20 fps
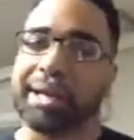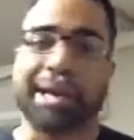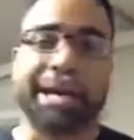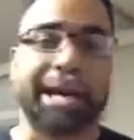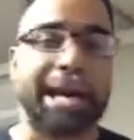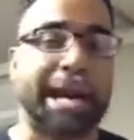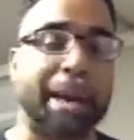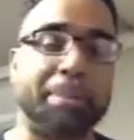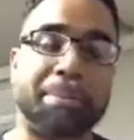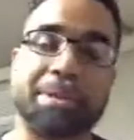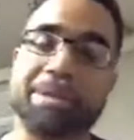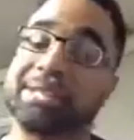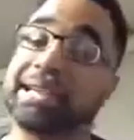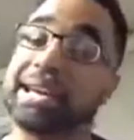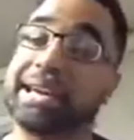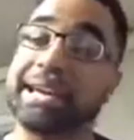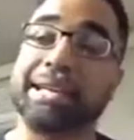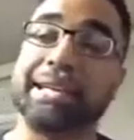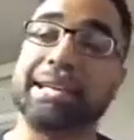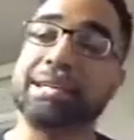I'm just
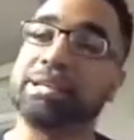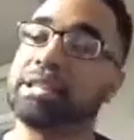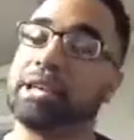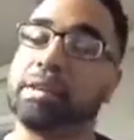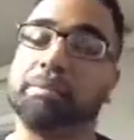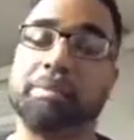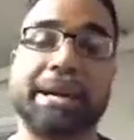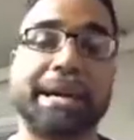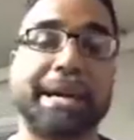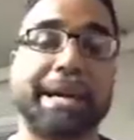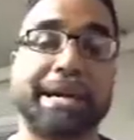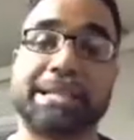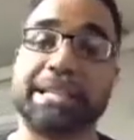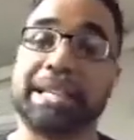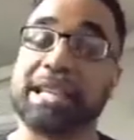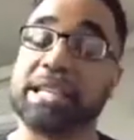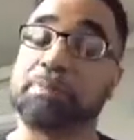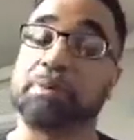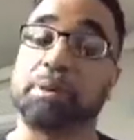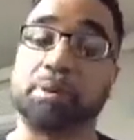taking this young man as an
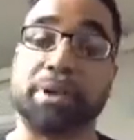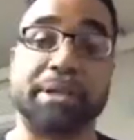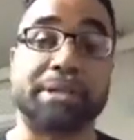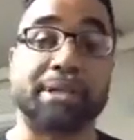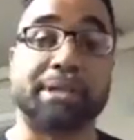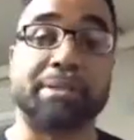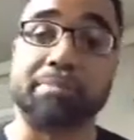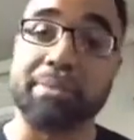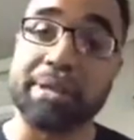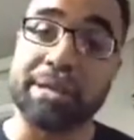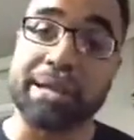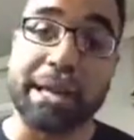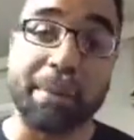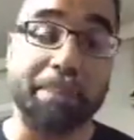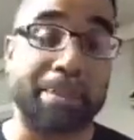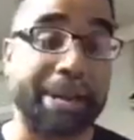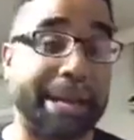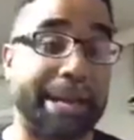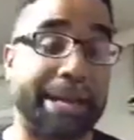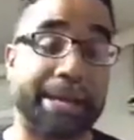inspiration to me. I'm
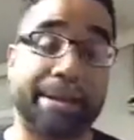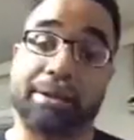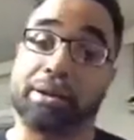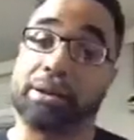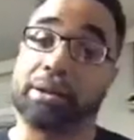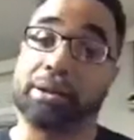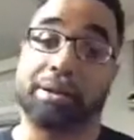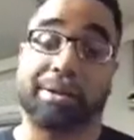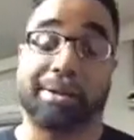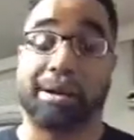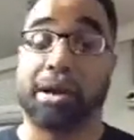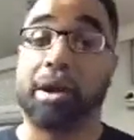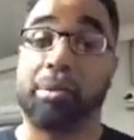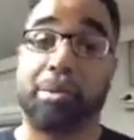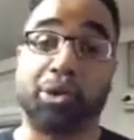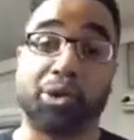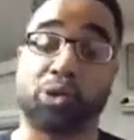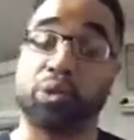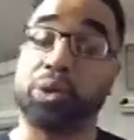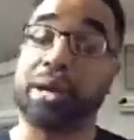like
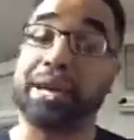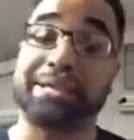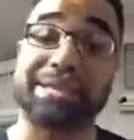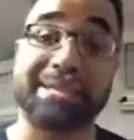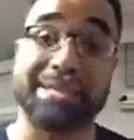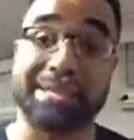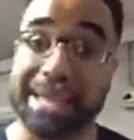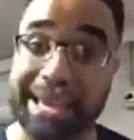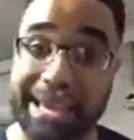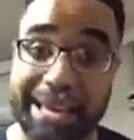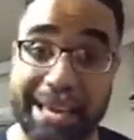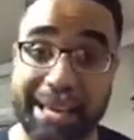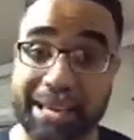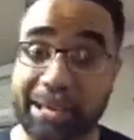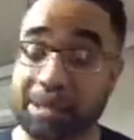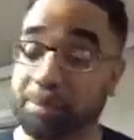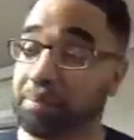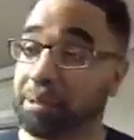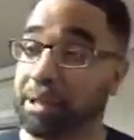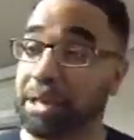almost twice his
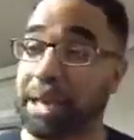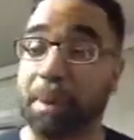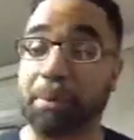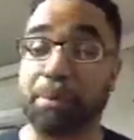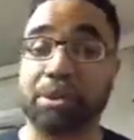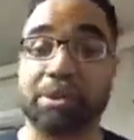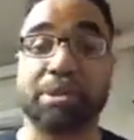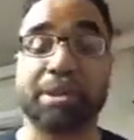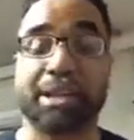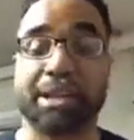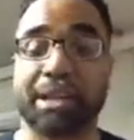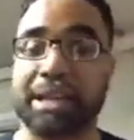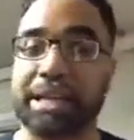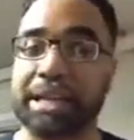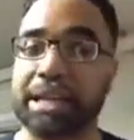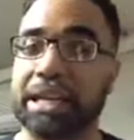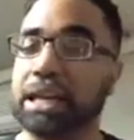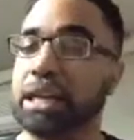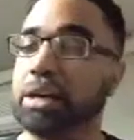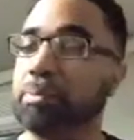age, but I was looking at
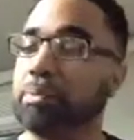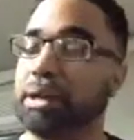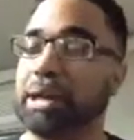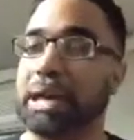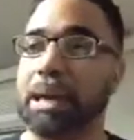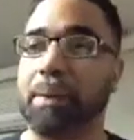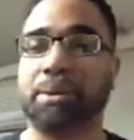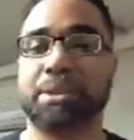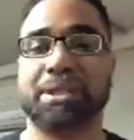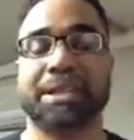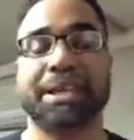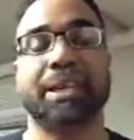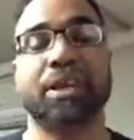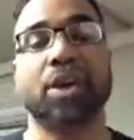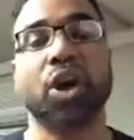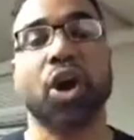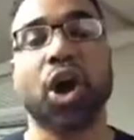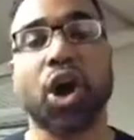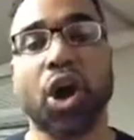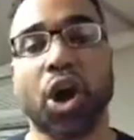him and I was in
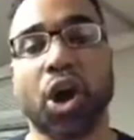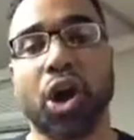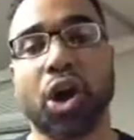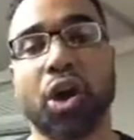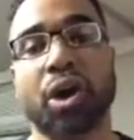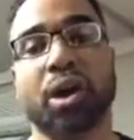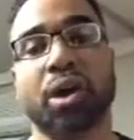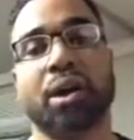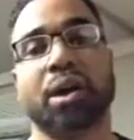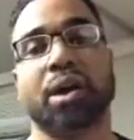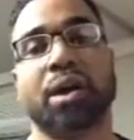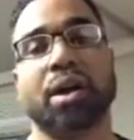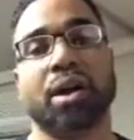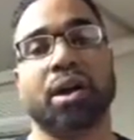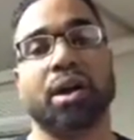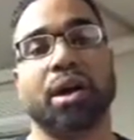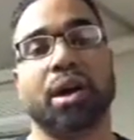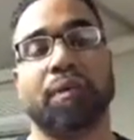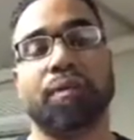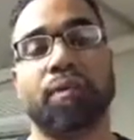awe
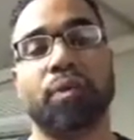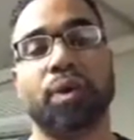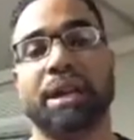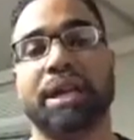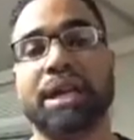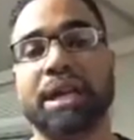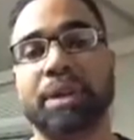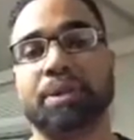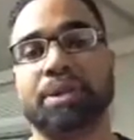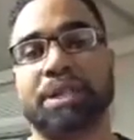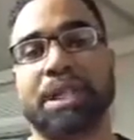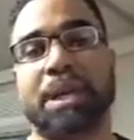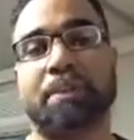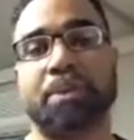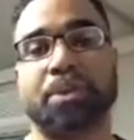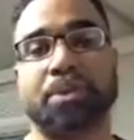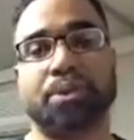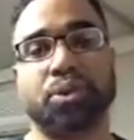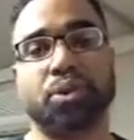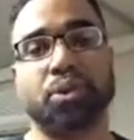of what he was able
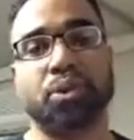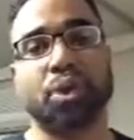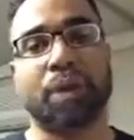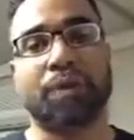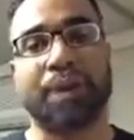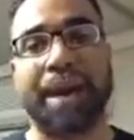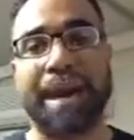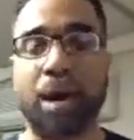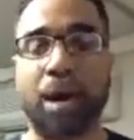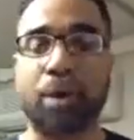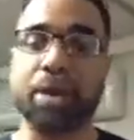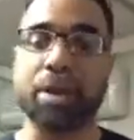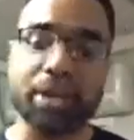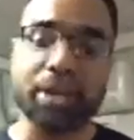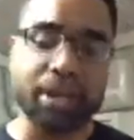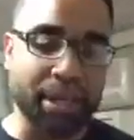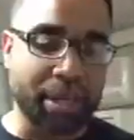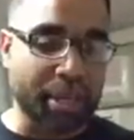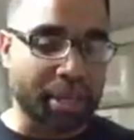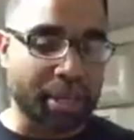to do, of how
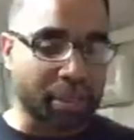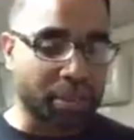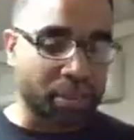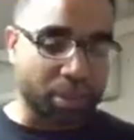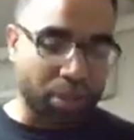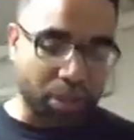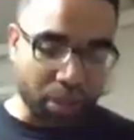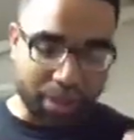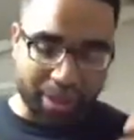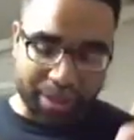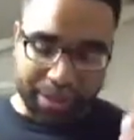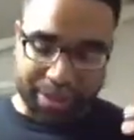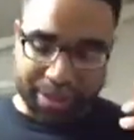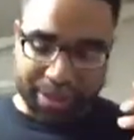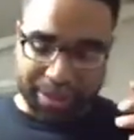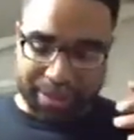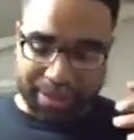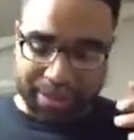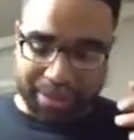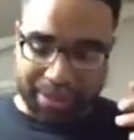he took
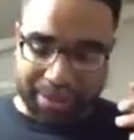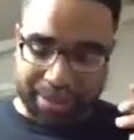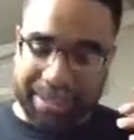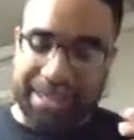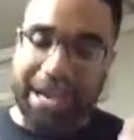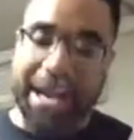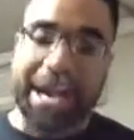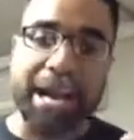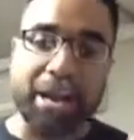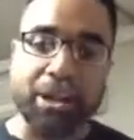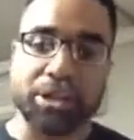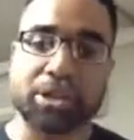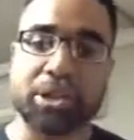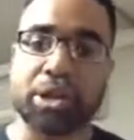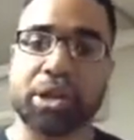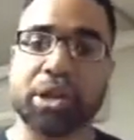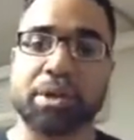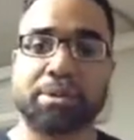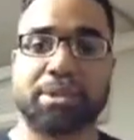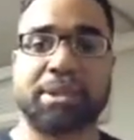dire
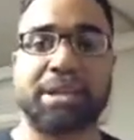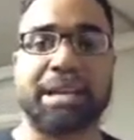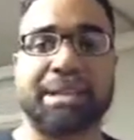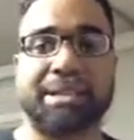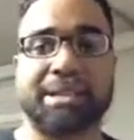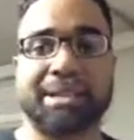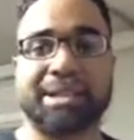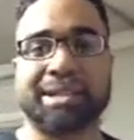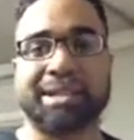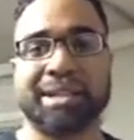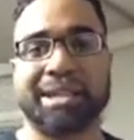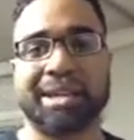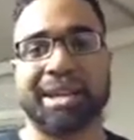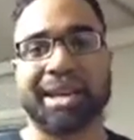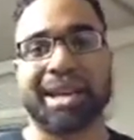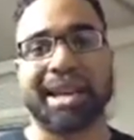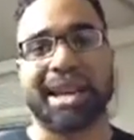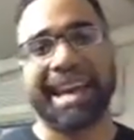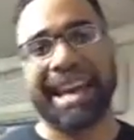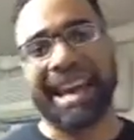circumstances
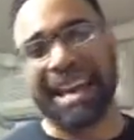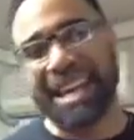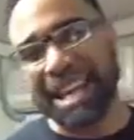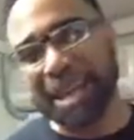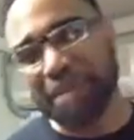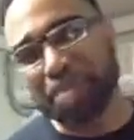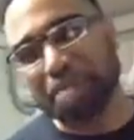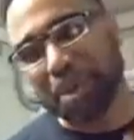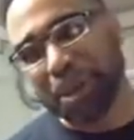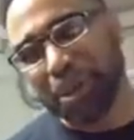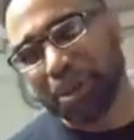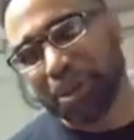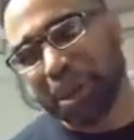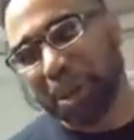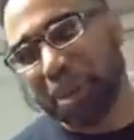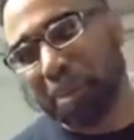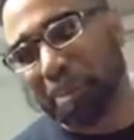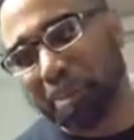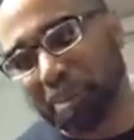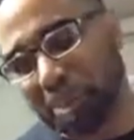and he built
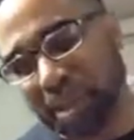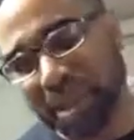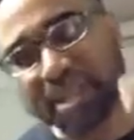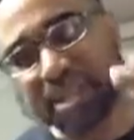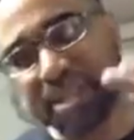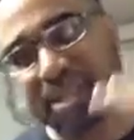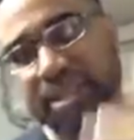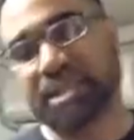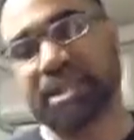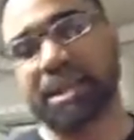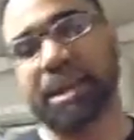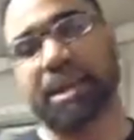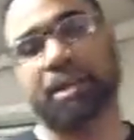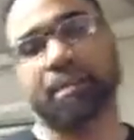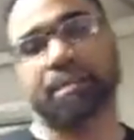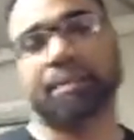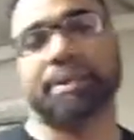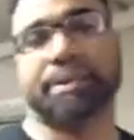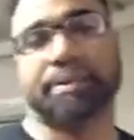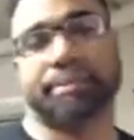a business out of
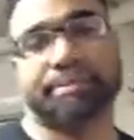it.